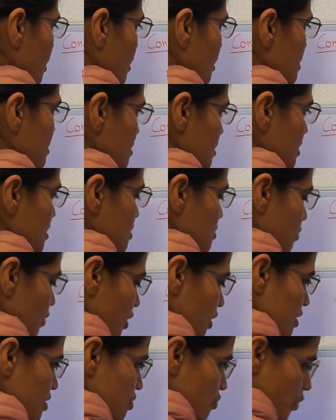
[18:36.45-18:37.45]
is the
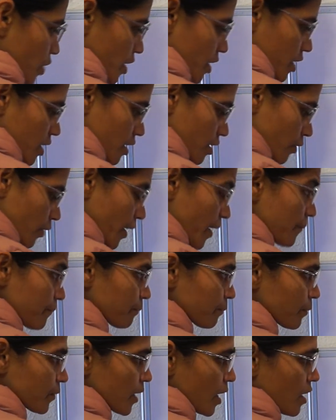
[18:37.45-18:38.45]
smallest one, okay?
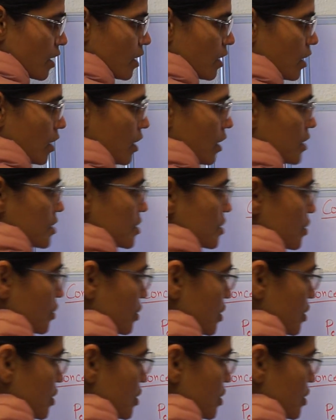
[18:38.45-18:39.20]
So